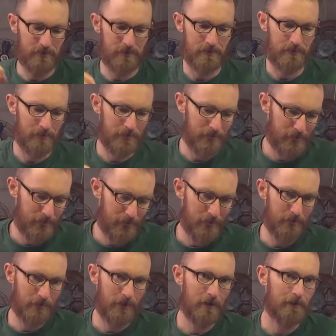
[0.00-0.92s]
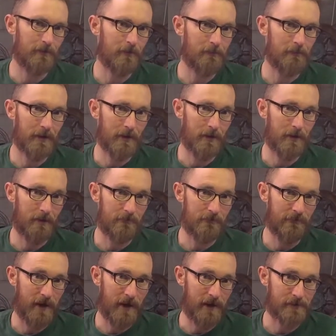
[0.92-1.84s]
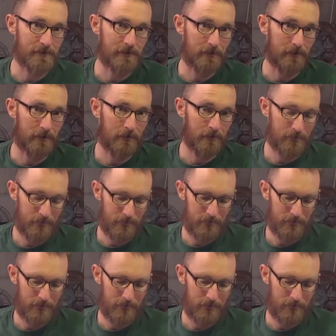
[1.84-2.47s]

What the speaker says: so you're able to pick it up faster